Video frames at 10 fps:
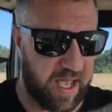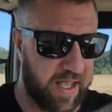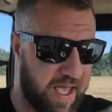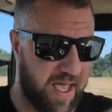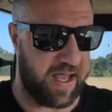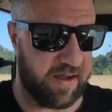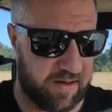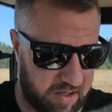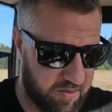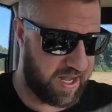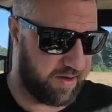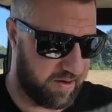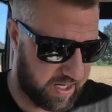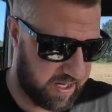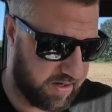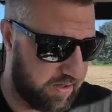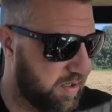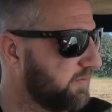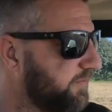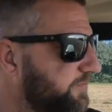me. Yeah, 8 o'clock. Bang on 8
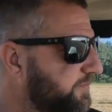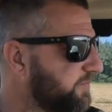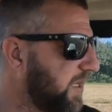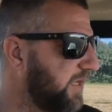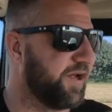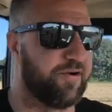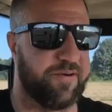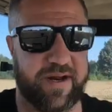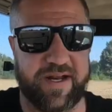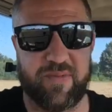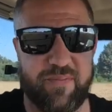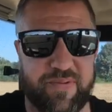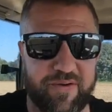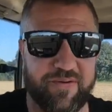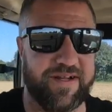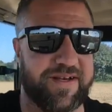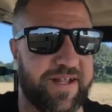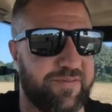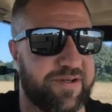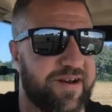o'clock. I told him I need my beauty
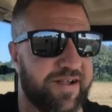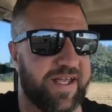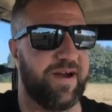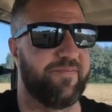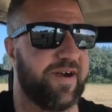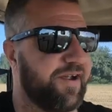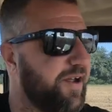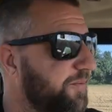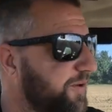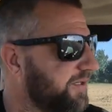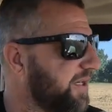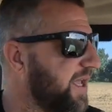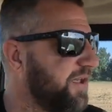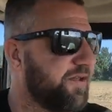sleep, so I don't get up very early. But today,